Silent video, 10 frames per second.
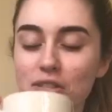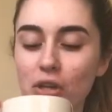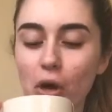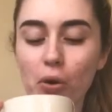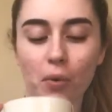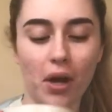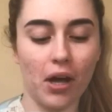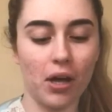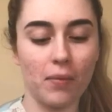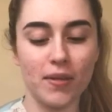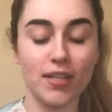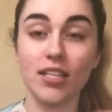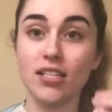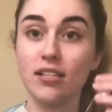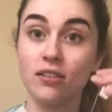
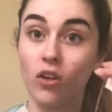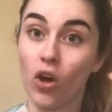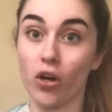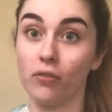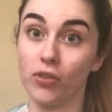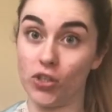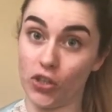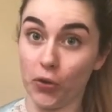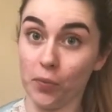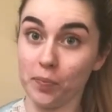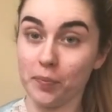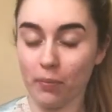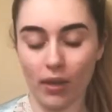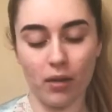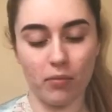This is long overdue
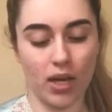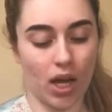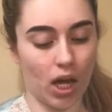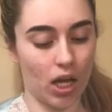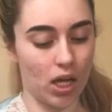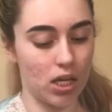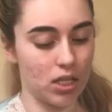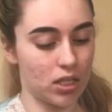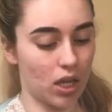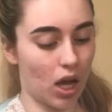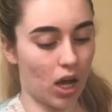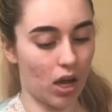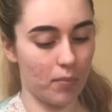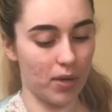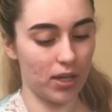because
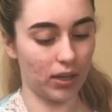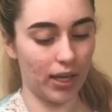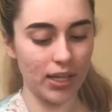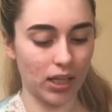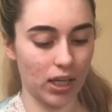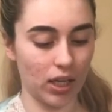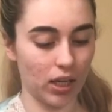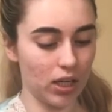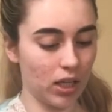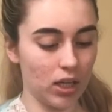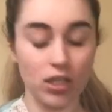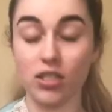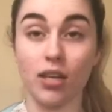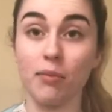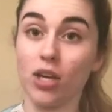lately
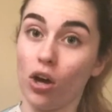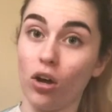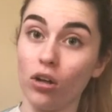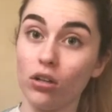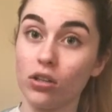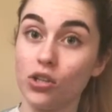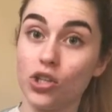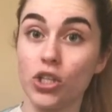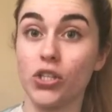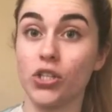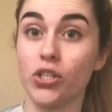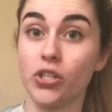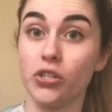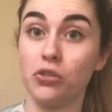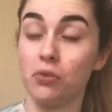some of y'all just
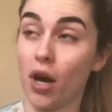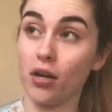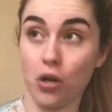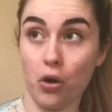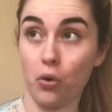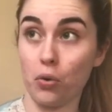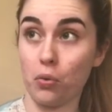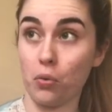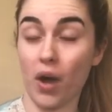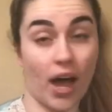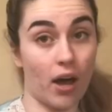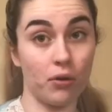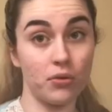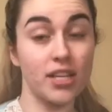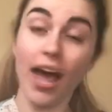do not know
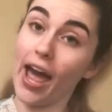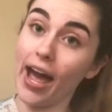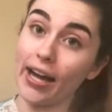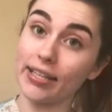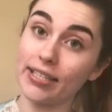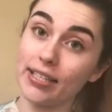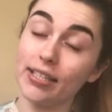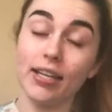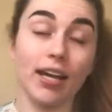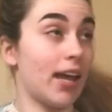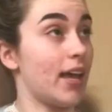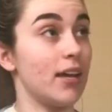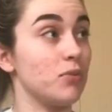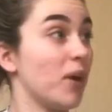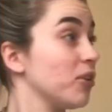how to act.
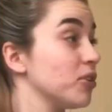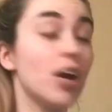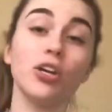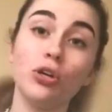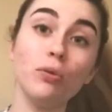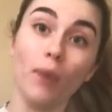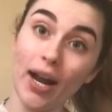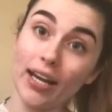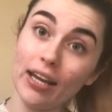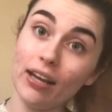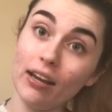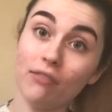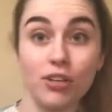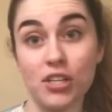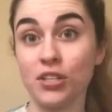And whether or not you're ready
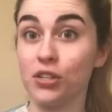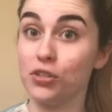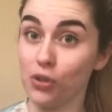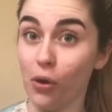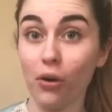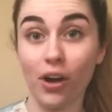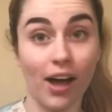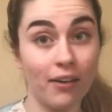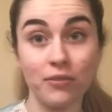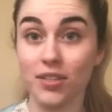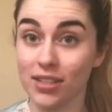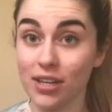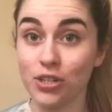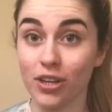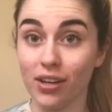for this adult
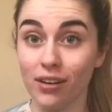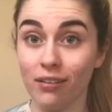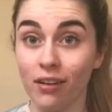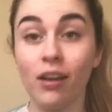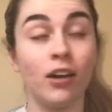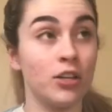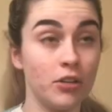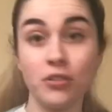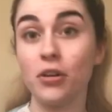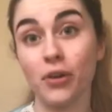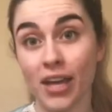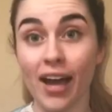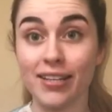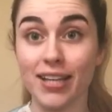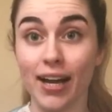conversation, your
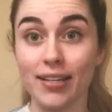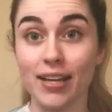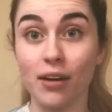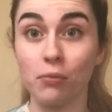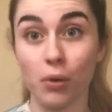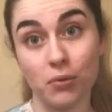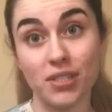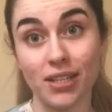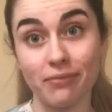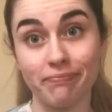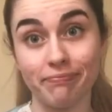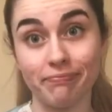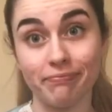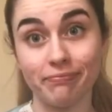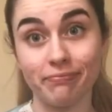zodiac sign is getting roasted.
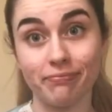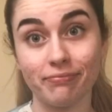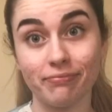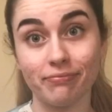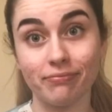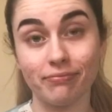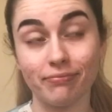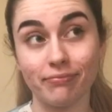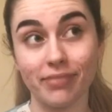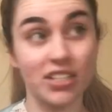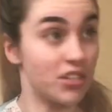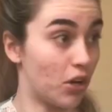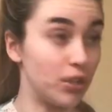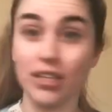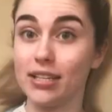Because
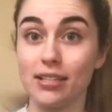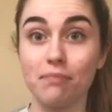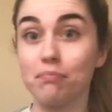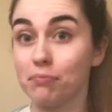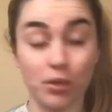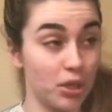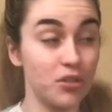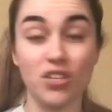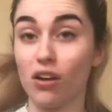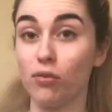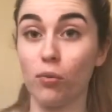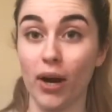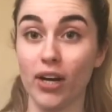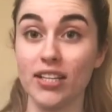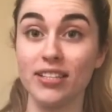y'all need to put your
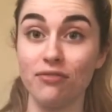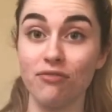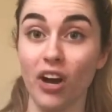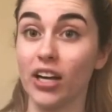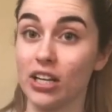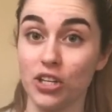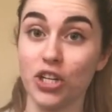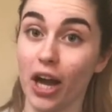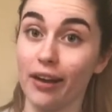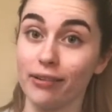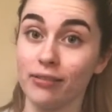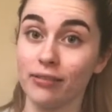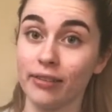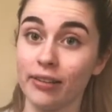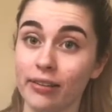self-awareness in fucking check.
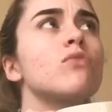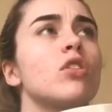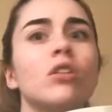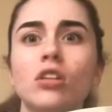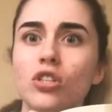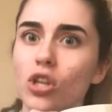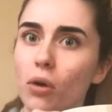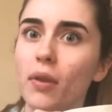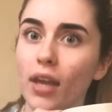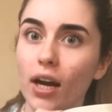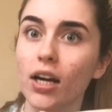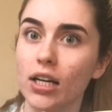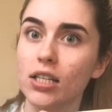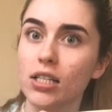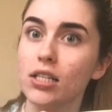Let's start with
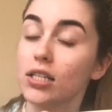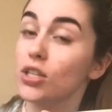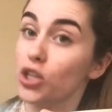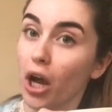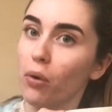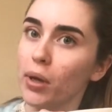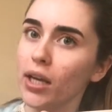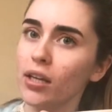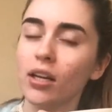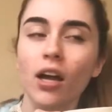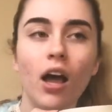Aries, shall we?